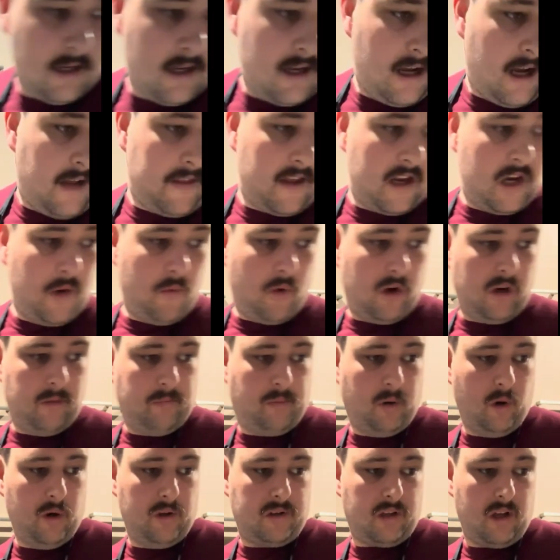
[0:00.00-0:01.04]
And then you want to
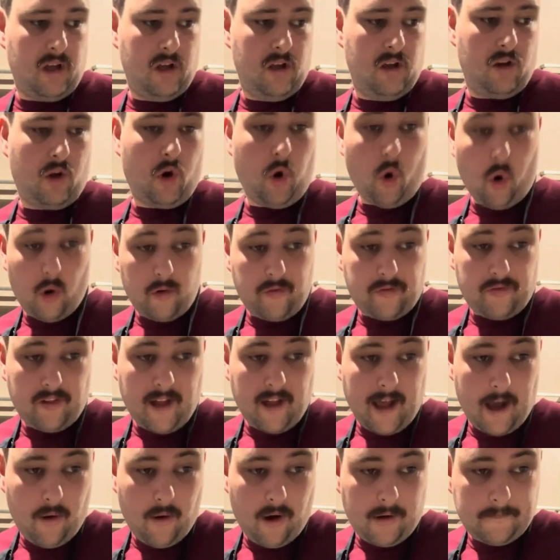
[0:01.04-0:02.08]
put corn
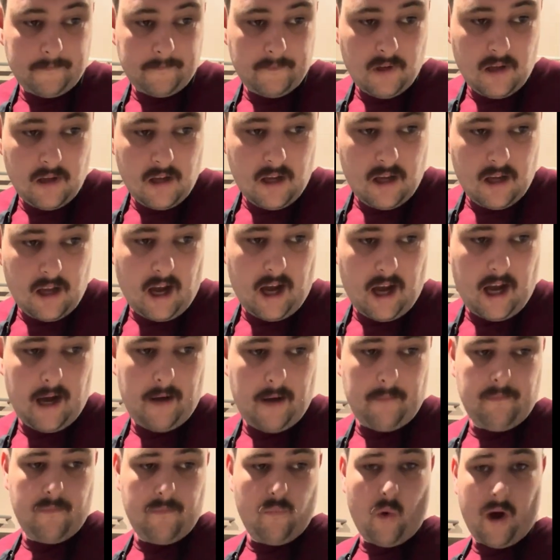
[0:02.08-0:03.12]
flour,
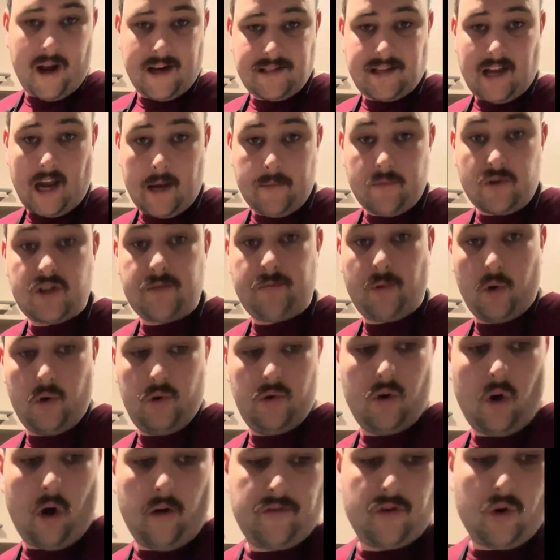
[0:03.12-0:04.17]
1
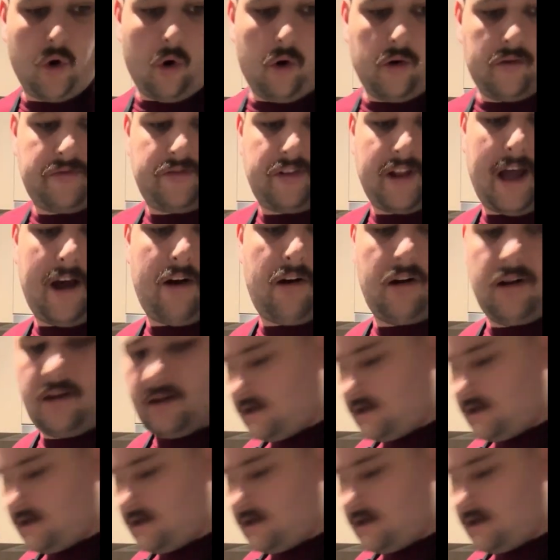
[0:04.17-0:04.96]
tablespoon of corn flour.